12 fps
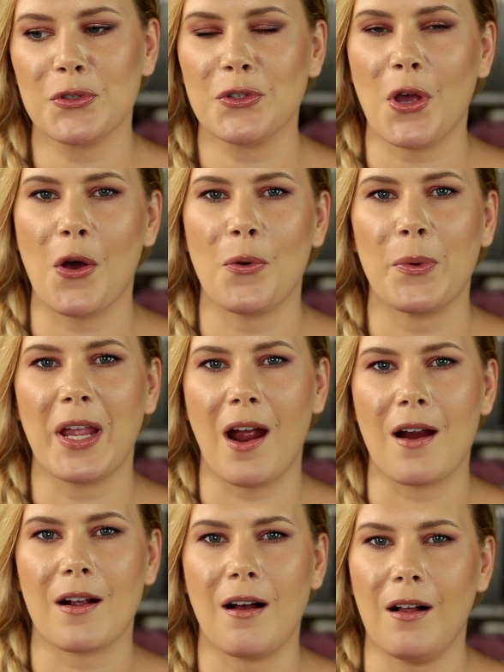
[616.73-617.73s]
so we
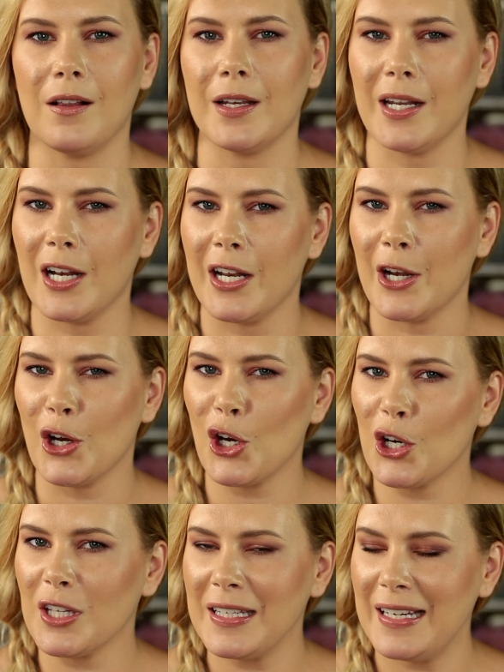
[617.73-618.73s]
are calling it an
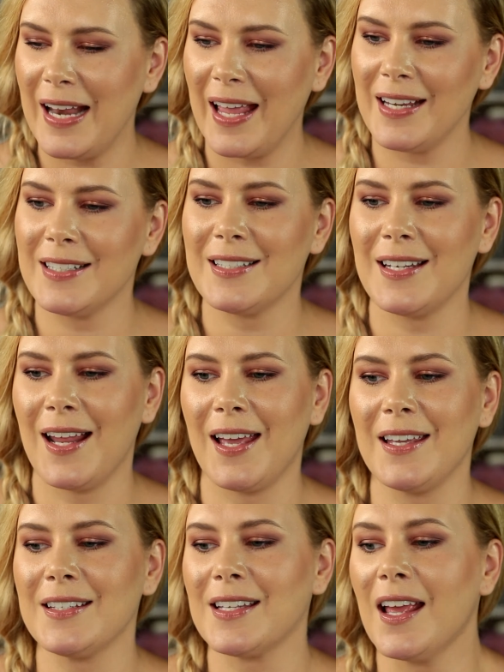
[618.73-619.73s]
early night
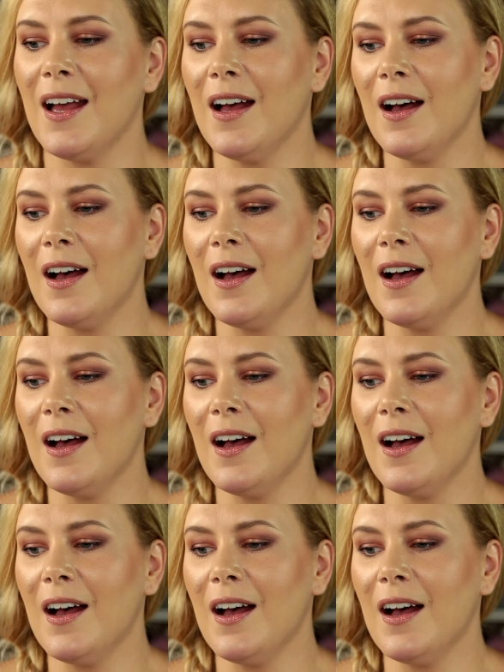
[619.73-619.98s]
tonight.